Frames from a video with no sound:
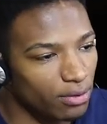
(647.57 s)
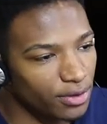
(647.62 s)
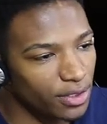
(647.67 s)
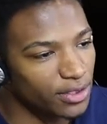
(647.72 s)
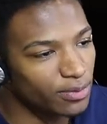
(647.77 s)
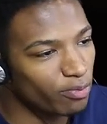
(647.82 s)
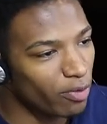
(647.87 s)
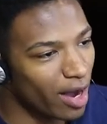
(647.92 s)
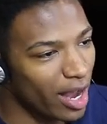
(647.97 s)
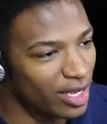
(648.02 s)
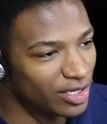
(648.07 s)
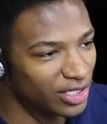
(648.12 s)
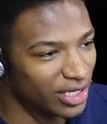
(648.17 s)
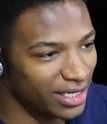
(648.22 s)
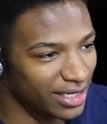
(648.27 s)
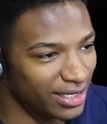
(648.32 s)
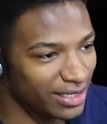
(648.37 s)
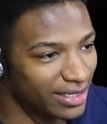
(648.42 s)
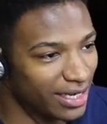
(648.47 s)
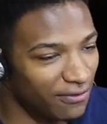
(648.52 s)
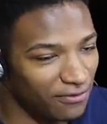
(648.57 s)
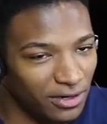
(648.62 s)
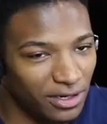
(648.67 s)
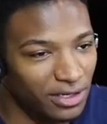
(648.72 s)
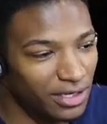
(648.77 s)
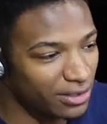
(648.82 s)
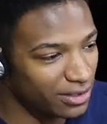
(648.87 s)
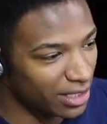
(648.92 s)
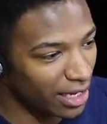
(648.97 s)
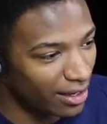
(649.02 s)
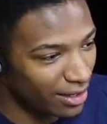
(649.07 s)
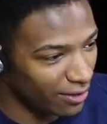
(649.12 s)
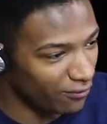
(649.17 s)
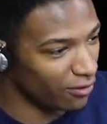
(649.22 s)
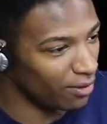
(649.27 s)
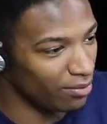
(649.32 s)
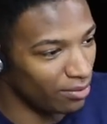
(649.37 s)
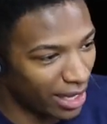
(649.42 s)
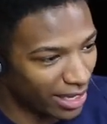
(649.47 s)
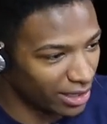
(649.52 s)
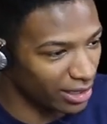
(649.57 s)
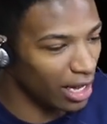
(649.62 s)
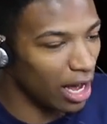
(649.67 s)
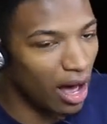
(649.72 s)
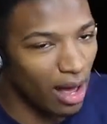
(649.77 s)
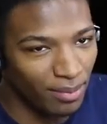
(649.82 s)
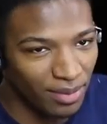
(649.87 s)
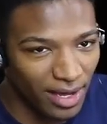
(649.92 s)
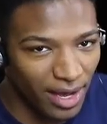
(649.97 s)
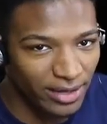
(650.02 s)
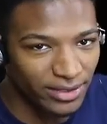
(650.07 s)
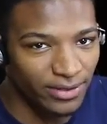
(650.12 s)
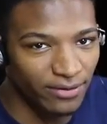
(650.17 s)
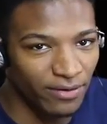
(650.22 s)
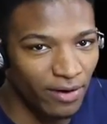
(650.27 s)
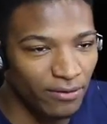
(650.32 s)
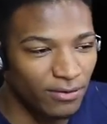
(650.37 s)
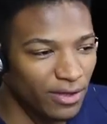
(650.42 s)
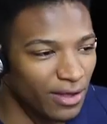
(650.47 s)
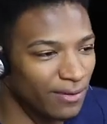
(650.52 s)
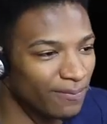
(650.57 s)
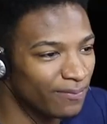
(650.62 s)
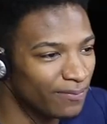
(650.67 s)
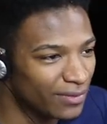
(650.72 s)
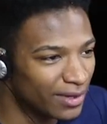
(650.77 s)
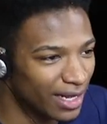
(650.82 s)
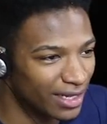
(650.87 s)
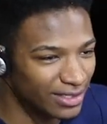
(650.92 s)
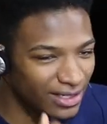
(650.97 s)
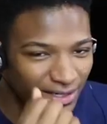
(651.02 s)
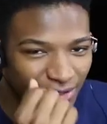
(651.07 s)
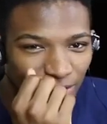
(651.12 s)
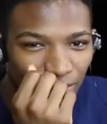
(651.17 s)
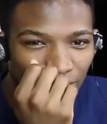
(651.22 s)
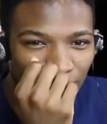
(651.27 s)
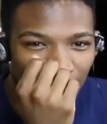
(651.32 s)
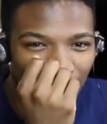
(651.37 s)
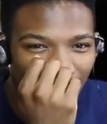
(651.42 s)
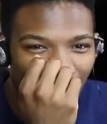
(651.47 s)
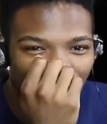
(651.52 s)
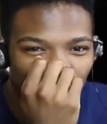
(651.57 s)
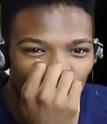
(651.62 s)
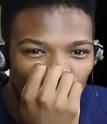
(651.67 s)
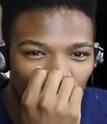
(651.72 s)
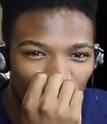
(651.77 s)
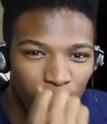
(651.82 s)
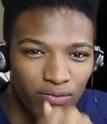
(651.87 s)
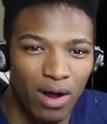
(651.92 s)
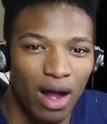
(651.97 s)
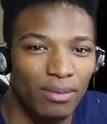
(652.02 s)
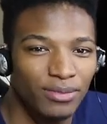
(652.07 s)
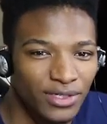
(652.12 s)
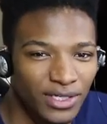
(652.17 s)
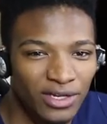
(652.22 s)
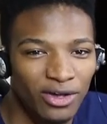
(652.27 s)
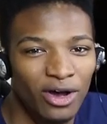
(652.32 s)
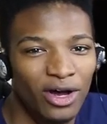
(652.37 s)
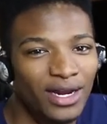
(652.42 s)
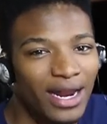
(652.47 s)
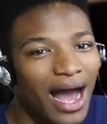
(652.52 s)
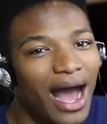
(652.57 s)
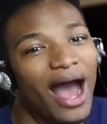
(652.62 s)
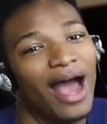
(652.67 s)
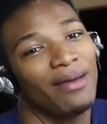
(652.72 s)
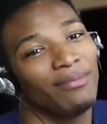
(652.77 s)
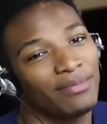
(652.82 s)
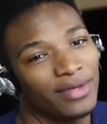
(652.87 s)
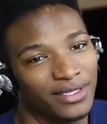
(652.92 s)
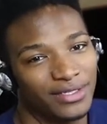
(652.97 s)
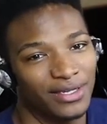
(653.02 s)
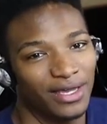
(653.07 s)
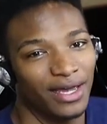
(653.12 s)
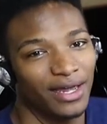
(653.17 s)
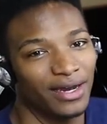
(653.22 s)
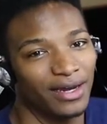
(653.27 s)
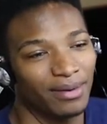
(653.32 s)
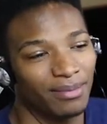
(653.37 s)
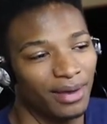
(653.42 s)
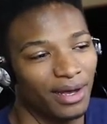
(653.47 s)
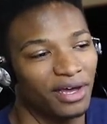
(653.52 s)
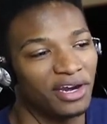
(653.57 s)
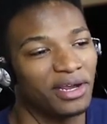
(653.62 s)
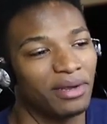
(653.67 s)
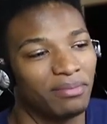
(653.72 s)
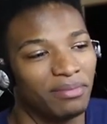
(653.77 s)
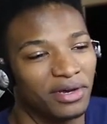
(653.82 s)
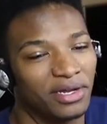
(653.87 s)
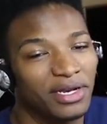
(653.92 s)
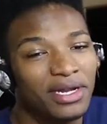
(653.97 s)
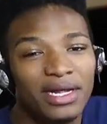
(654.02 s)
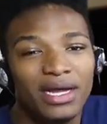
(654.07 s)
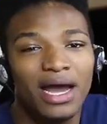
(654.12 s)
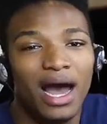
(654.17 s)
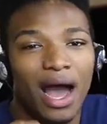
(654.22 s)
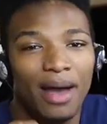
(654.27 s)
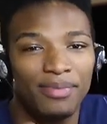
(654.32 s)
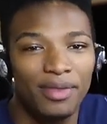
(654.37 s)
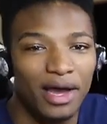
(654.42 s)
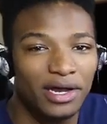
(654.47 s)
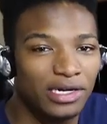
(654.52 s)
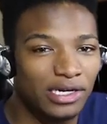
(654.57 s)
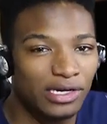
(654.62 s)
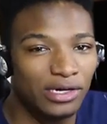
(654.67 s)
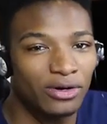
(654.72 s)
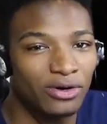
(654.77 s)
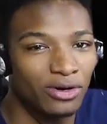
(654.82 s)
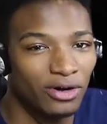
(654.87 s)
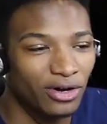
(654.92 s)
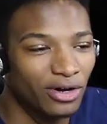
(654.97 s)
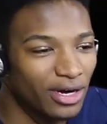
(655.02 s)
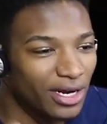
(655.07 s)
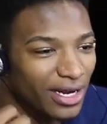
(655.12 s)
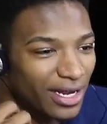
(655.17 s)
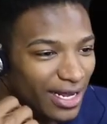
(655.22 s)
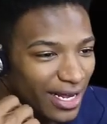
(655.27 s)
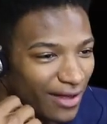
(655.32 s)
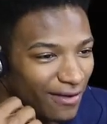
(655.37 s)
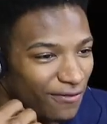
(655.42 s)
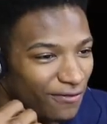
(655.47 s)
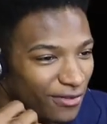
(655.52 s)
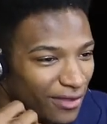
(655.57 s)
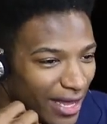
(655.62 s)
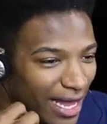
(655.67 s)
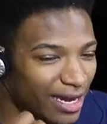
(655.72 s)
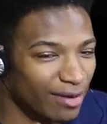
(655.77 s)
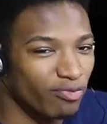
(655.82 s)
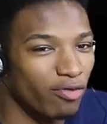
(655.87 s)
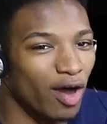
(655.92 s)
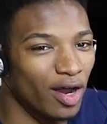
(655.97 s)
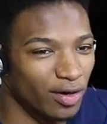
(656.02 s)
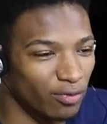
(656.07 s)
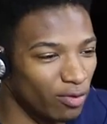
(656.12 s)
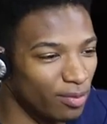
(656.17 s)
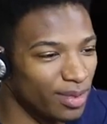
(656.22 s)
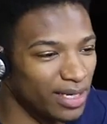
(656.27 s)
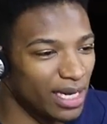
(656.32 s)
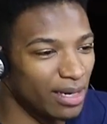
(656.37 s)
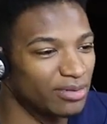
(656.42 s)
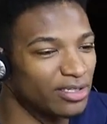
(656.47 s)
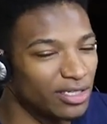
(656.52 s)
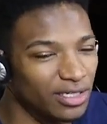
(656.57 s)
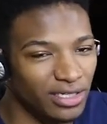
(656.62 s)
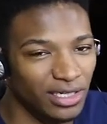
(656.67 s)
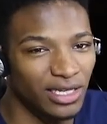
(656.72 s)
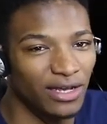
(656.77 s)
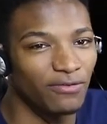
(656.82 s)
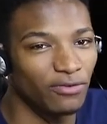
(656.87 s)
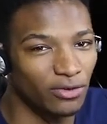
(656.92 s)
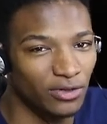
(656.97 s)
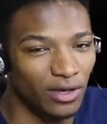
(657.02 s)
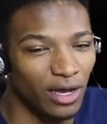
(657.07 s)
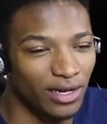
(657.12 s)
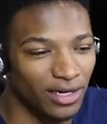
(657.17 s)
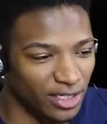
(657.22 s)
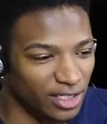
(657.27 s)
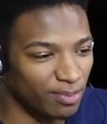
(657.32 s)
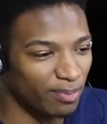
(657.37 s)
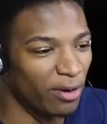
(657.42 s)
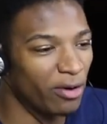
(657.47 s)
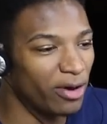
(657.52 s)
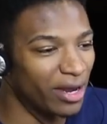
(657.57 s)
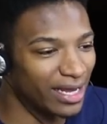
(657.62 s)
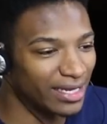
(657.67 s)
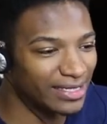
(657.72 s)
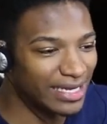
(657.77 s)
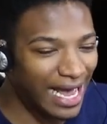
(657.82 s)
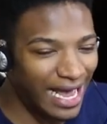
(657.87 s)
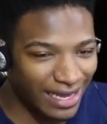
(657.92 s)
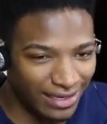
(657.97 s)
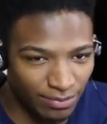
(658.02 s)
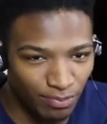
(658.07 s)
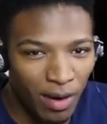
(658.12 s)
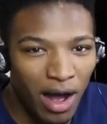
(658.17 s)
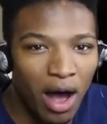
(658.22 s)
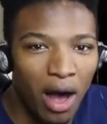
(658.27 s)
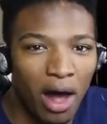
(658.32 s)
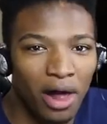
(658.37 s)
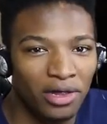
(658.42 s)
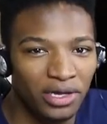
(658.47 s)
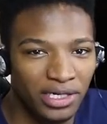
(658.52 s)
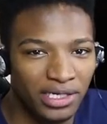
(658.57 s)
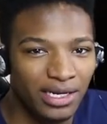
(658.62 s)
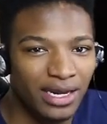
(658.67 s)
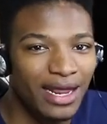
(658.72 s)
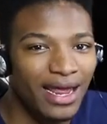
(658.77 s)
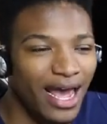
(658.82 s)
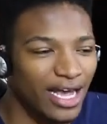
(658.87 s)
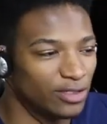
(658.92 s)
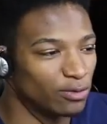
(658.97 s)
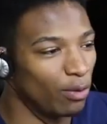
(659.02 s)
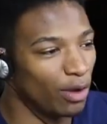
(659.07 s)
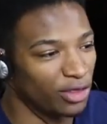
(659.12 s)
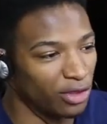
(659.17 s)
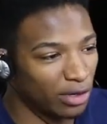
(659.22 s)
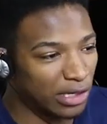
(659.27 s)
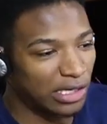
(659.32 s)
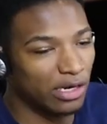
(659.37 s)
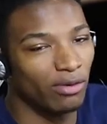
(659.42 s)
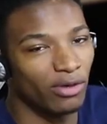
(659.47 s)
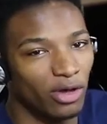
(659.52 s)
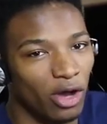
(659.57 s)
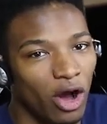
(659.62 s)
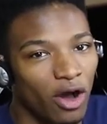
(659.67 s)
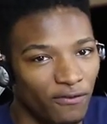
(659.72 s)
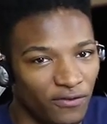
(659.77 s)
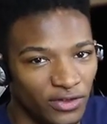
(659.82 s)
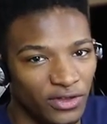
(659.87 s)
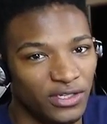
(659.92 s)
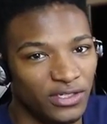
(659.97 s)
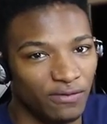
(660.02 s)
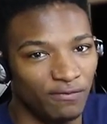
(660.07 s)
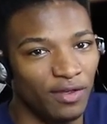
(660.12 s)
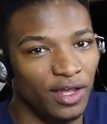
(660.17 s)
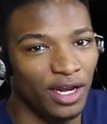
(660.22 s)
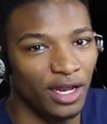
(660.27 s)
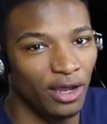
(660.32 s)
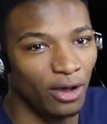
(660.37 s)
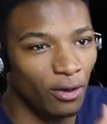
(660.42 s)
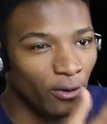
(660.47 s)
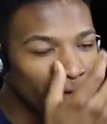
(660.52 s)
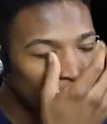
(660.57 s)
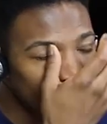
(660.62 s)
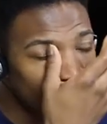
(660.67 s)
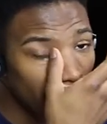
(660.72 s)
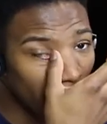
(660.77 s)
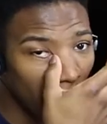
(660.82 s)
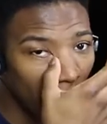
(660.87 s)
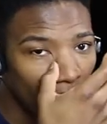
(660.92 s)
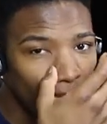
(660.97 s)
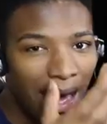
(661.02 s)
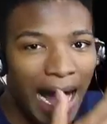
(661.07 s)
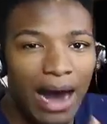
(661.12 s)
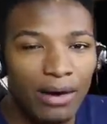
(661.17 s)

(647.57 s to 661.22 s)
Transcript: this project definitely telling from like the ambiance of everything and just like what they're promising on i'm excited about it but i'm not sure if the end product will be able to deliver an experience as polished as what they're showing off in this video um,